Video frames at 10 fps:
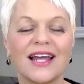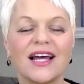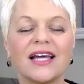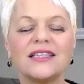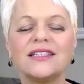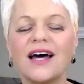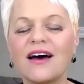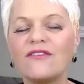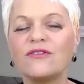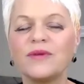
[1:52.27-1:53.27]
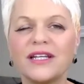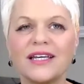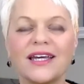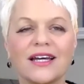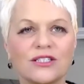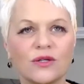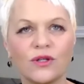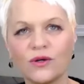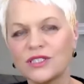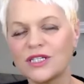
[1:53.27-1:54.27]
and I love meeting guests who
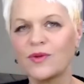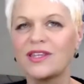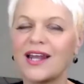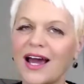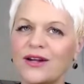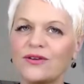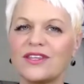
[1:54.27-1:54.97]
know somebody that I know,